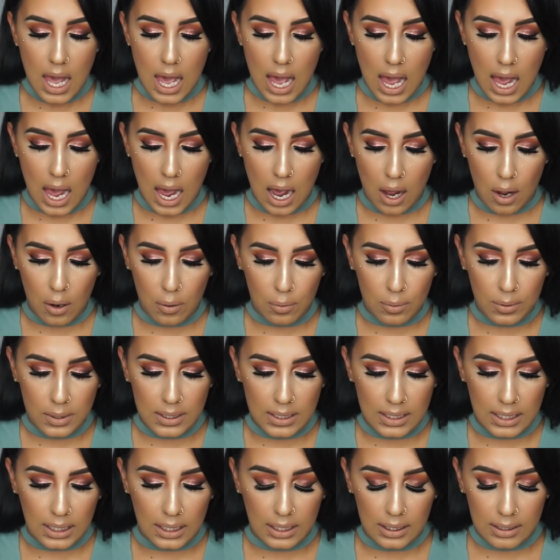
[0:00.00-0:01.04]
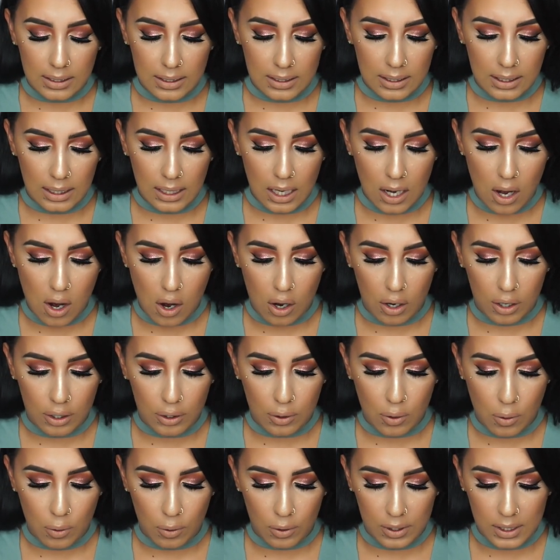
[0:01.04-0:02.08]
how ridiculously
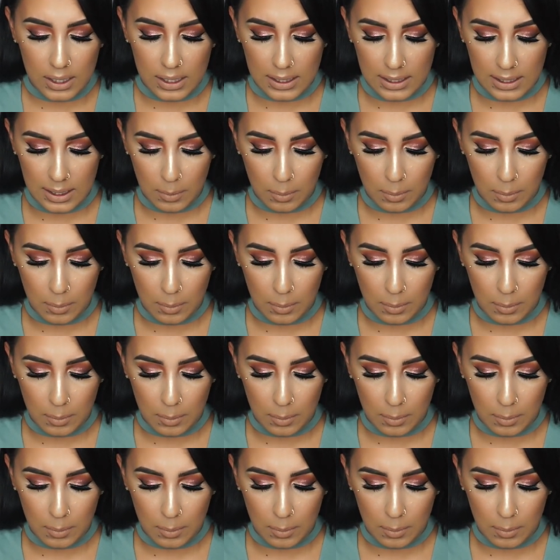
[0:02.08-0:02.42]
hardcore these